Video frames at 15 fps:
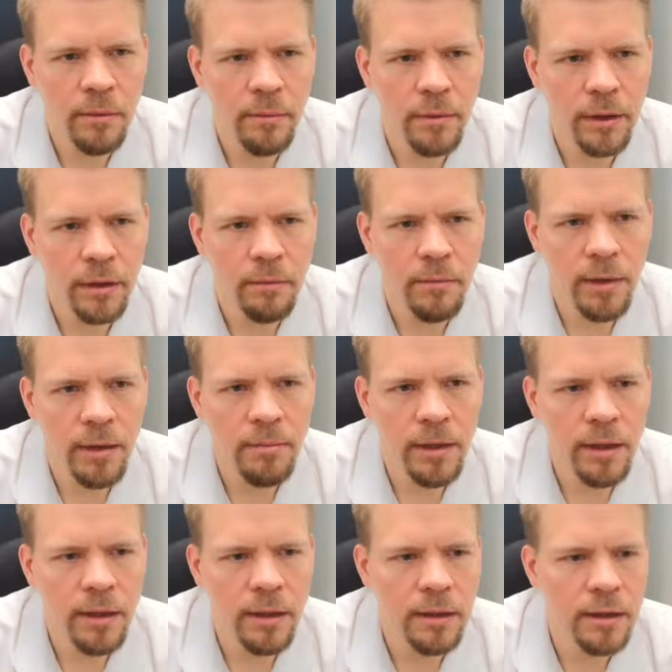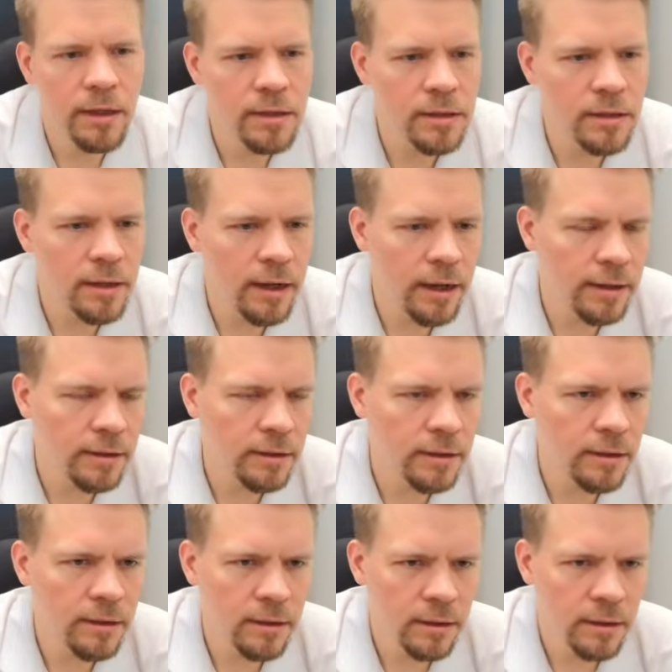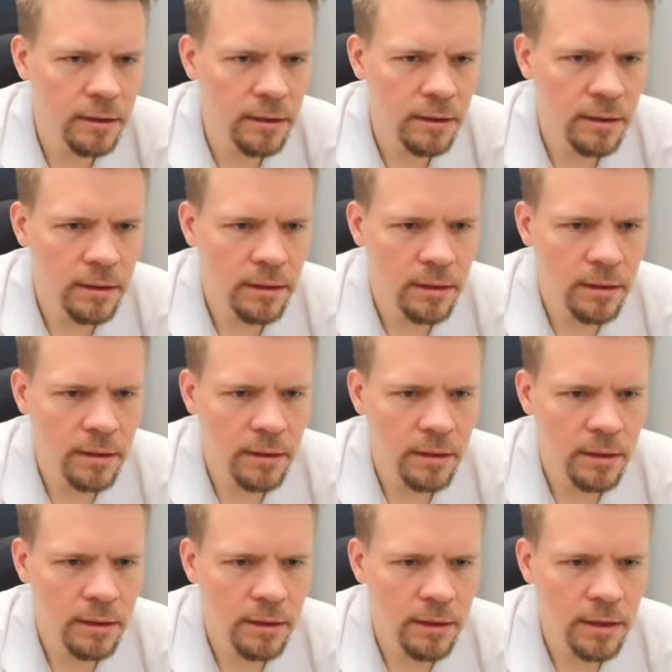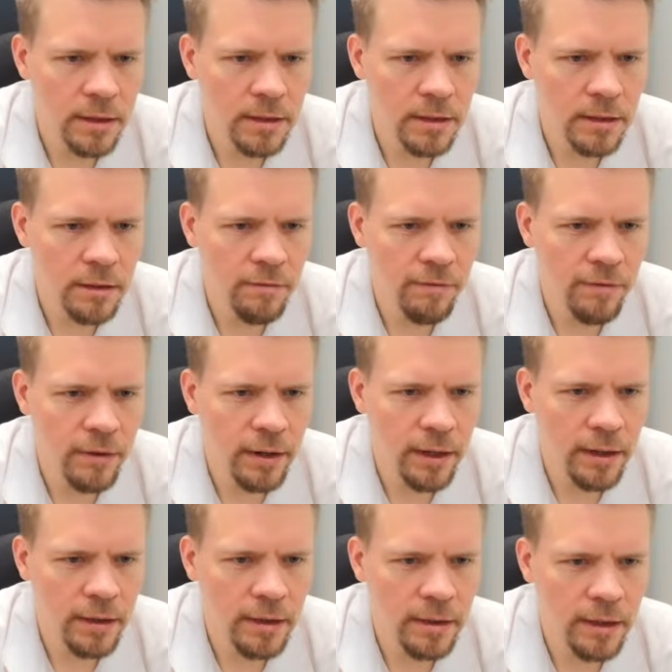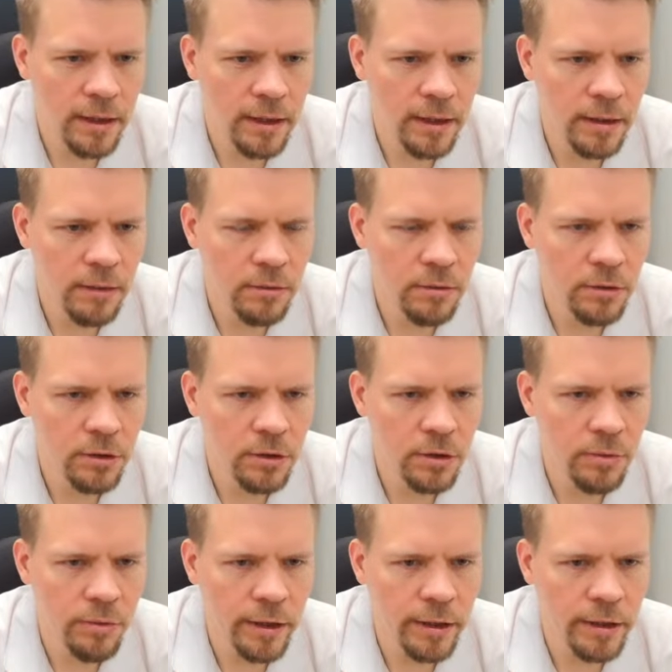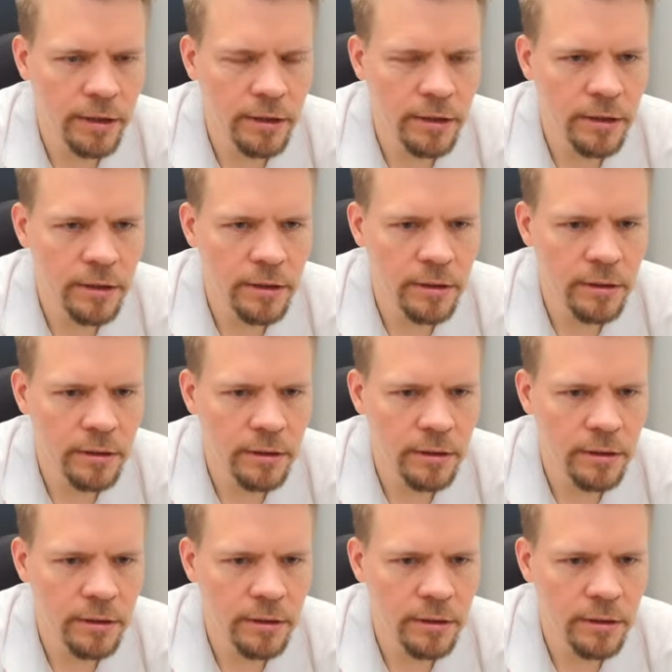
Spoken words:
But maybe this knight doesn't find any good squares.